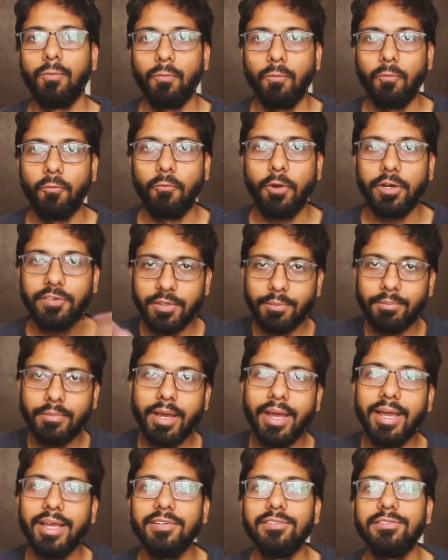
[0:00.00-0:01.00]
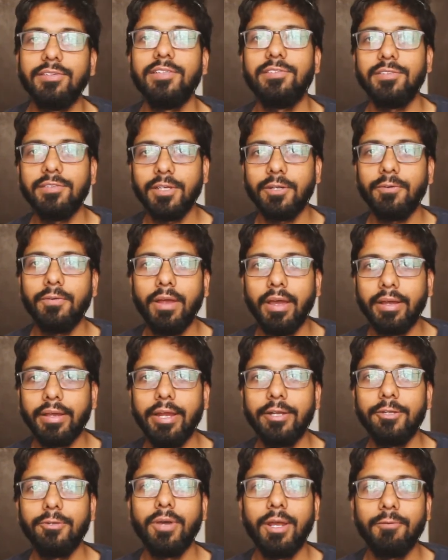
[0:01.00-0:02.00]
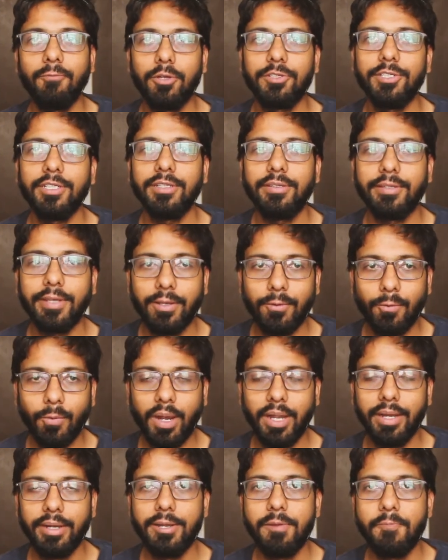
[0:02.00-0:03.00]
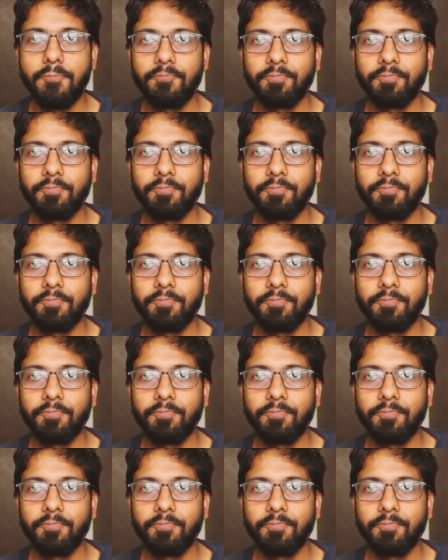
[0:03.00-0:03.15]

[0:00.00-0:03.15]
What's up guys, this is Anurag and you are watching Think Wild.